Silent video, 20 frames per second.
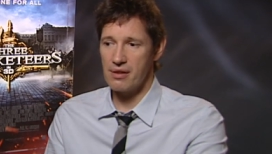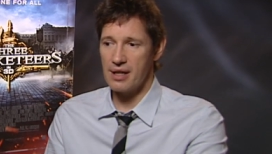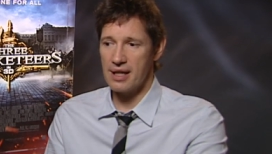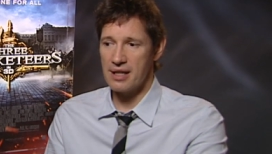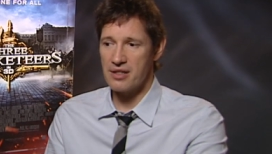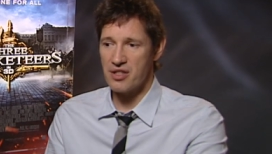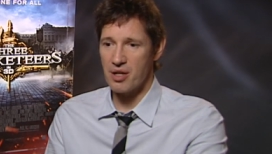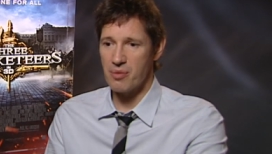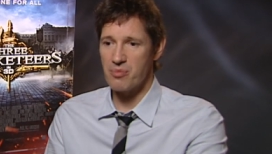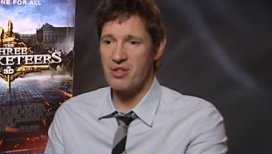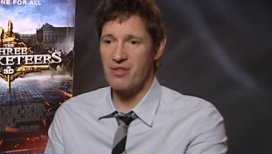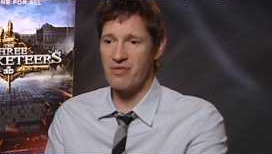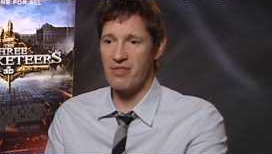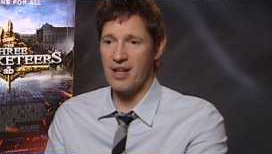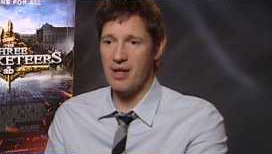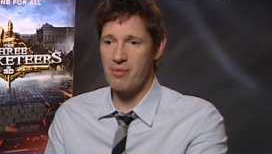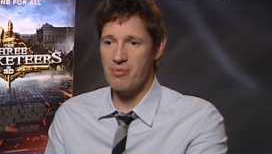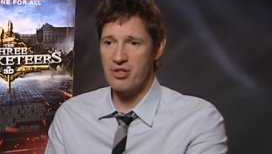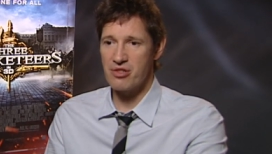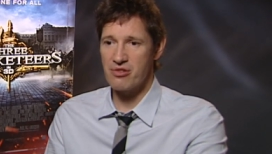in terms of
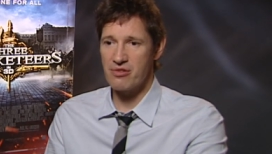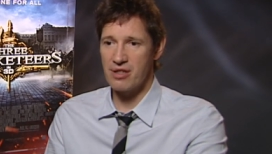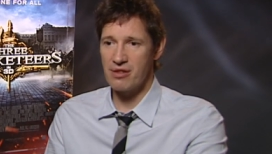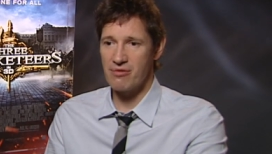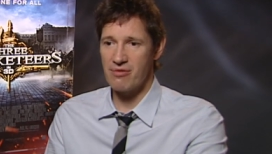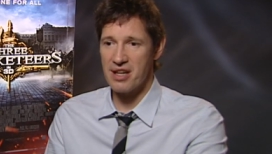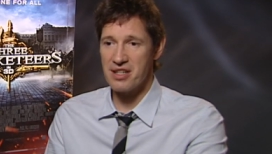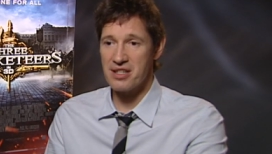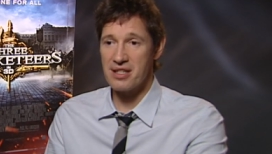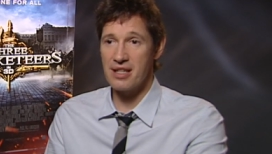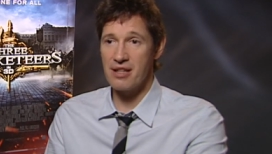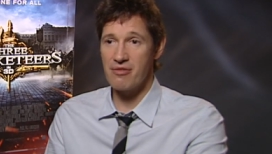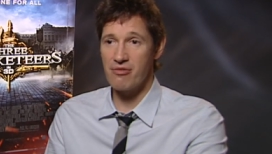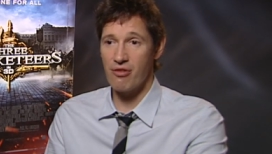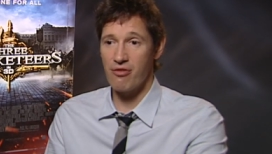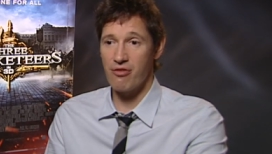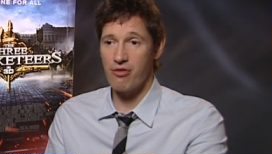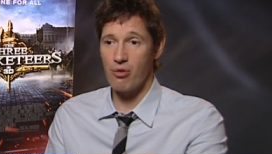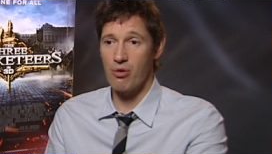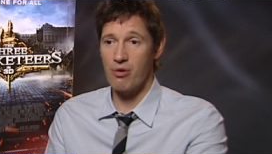imagery, Resident
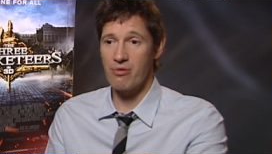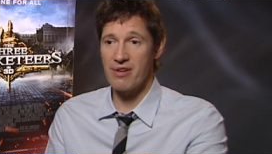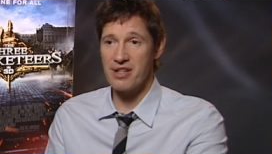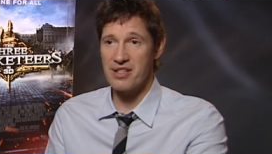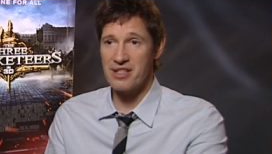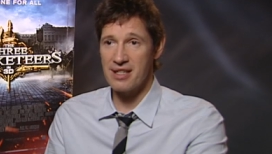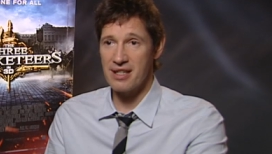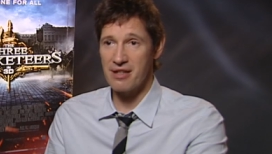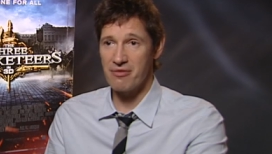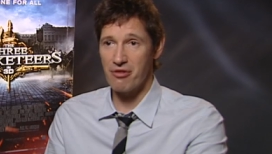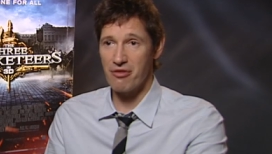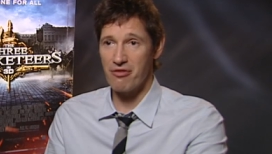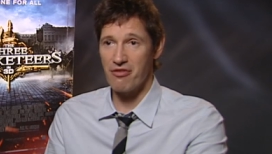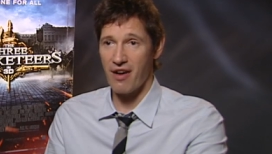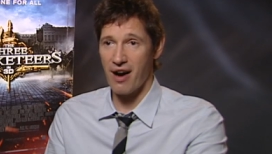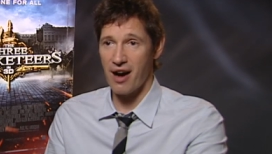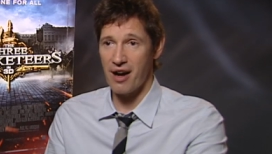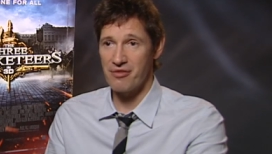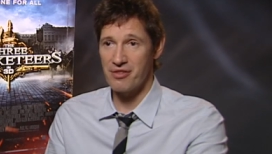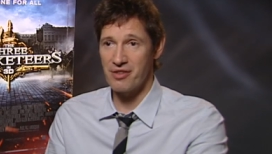Evil 4 and Resident Evil
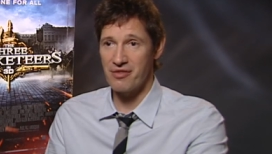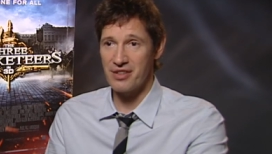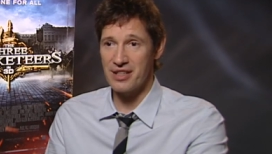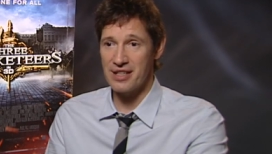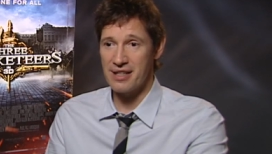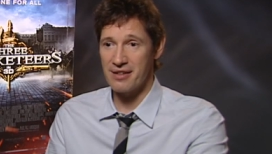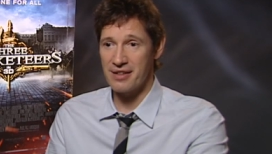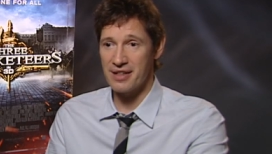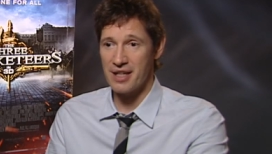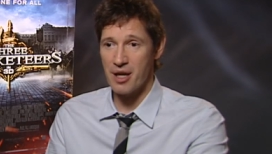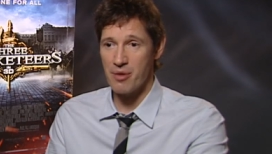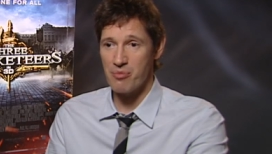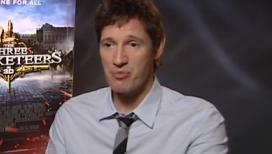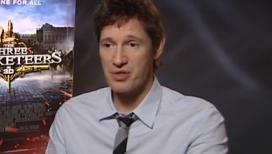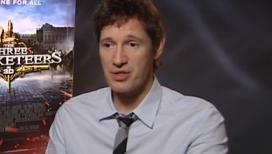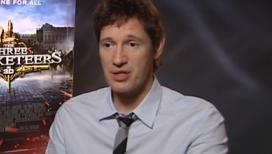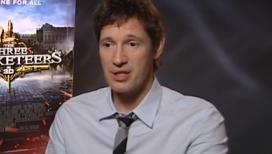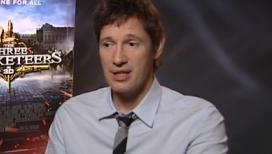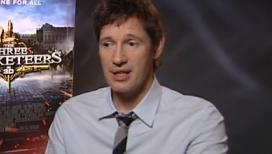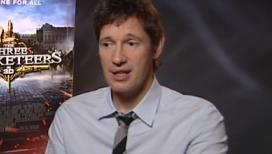5, the video
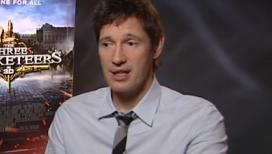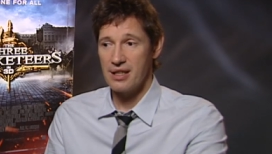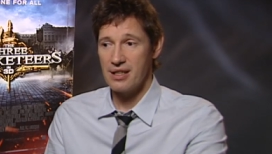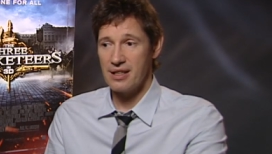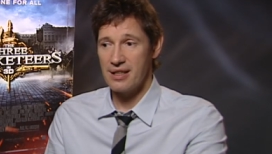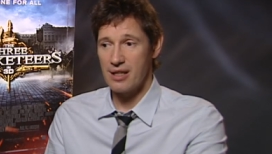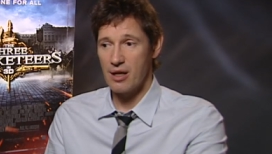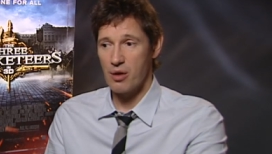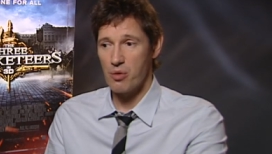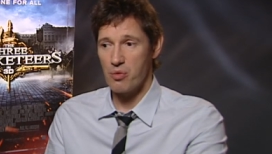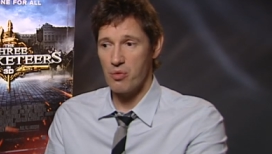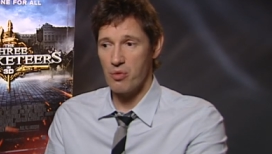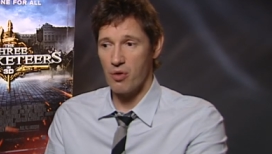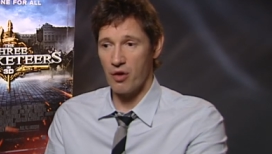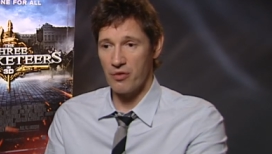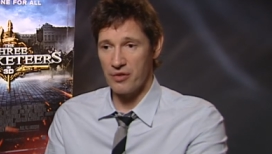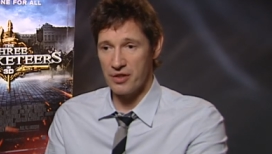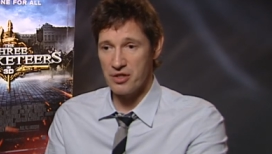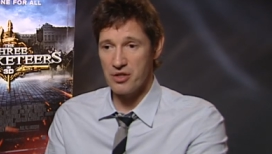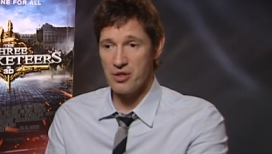games, you know,
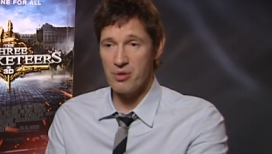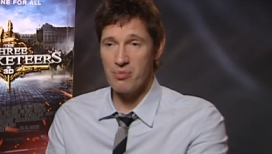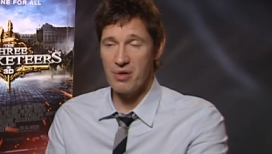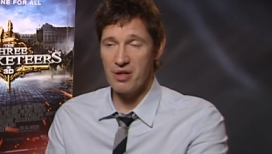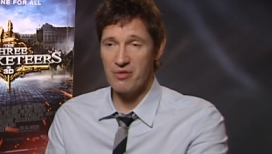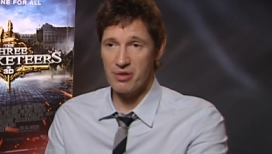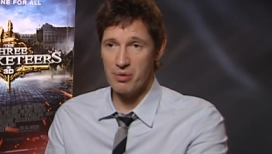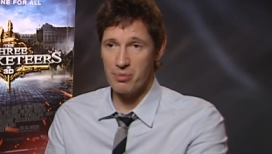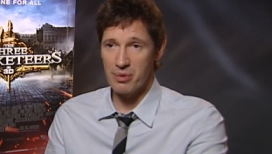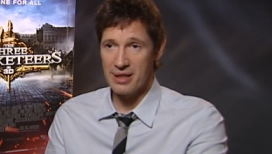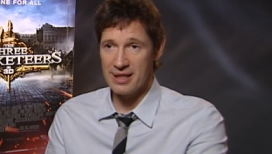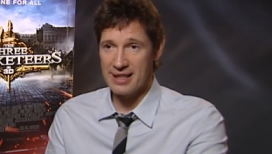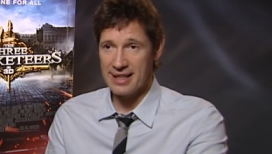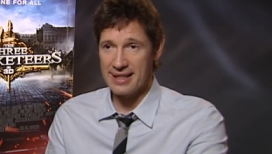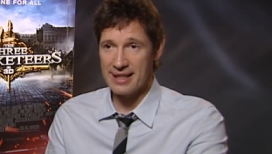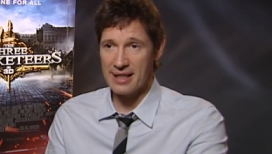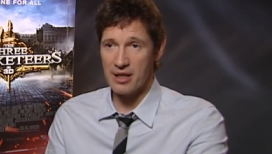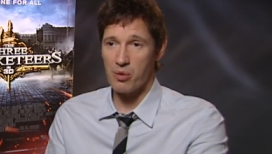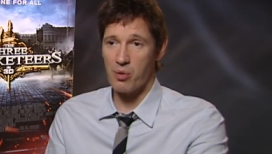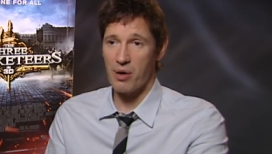on the new movie, we're
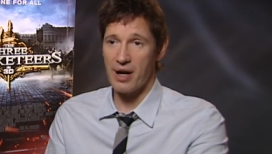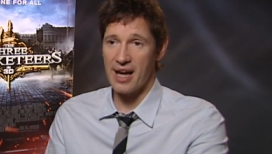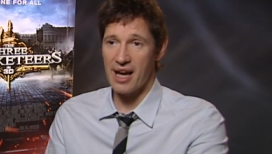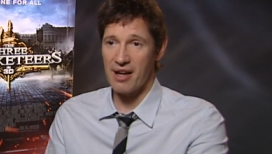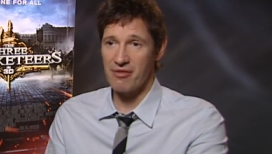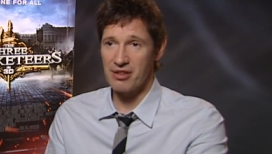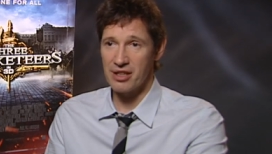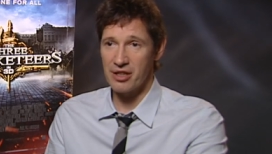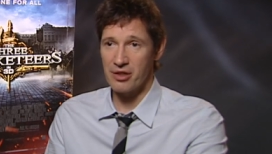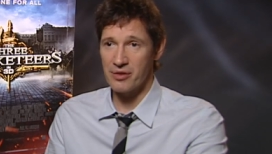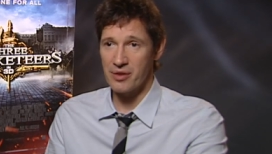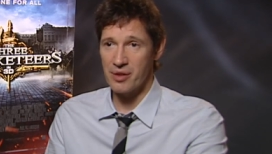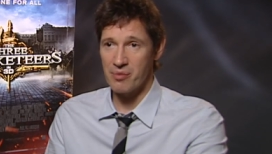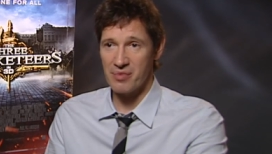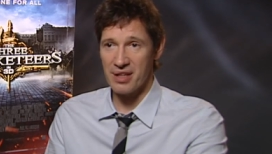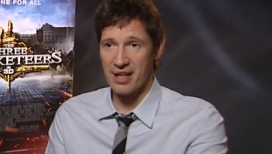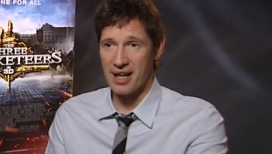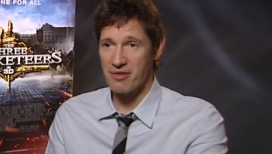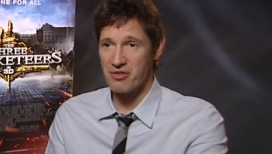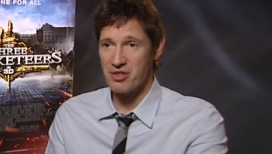leaning quite heavily on
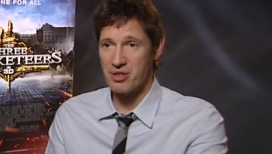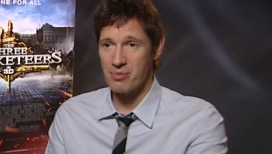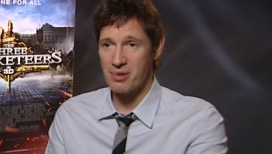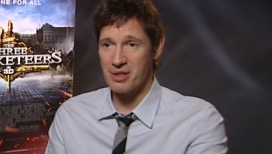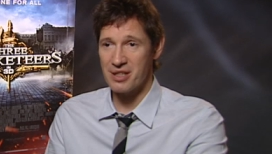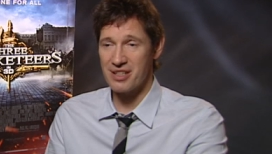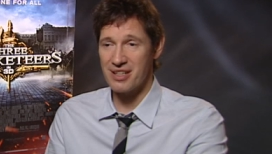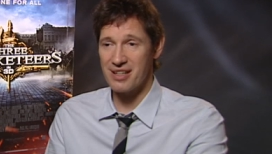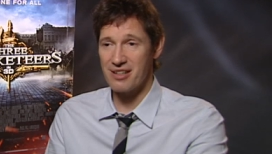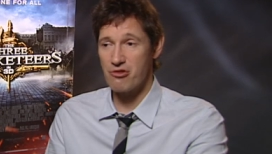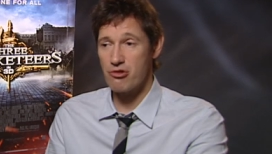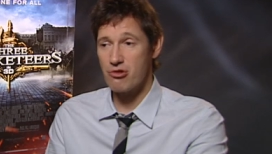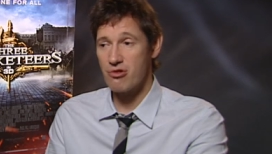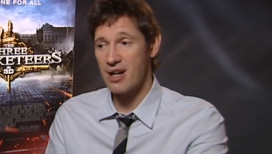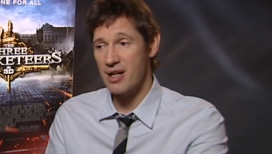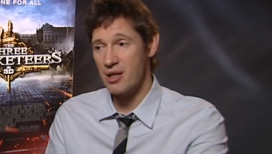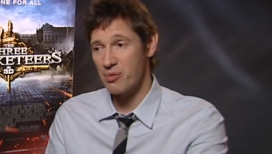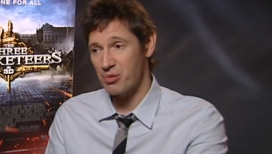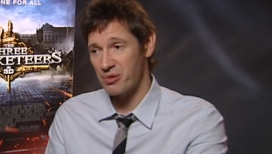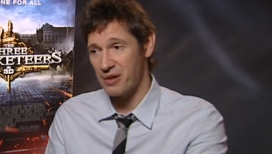them. They have some
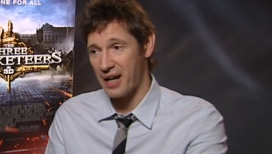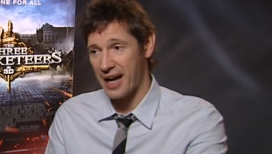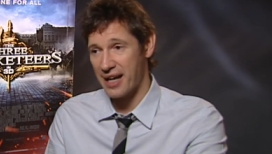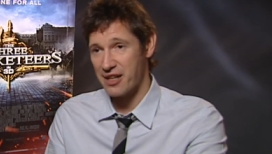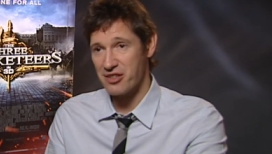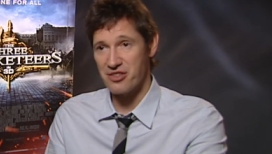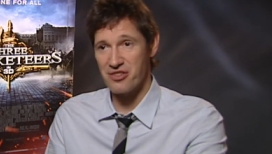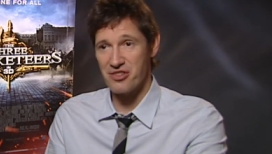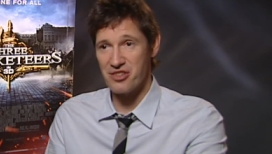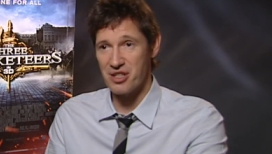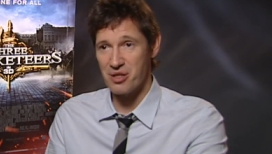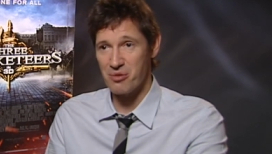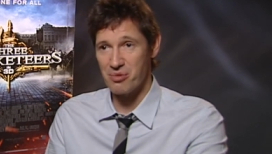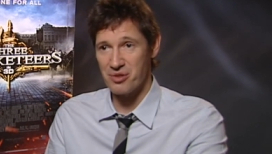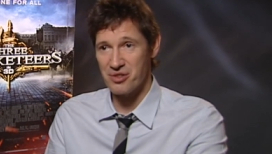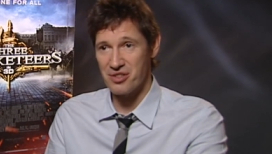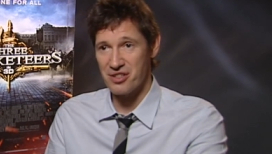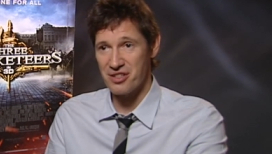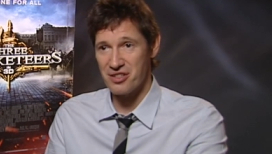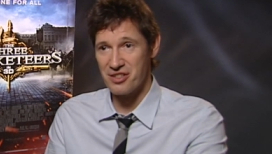incredible action
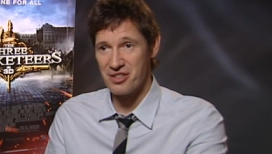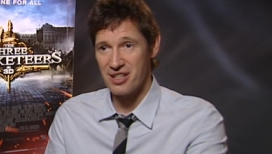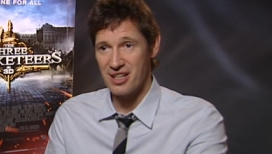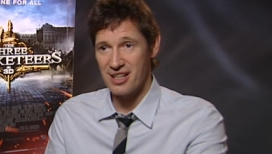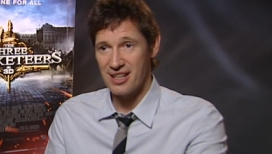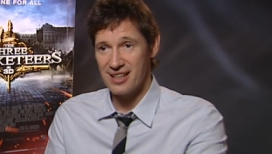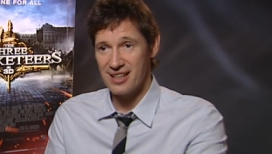sequences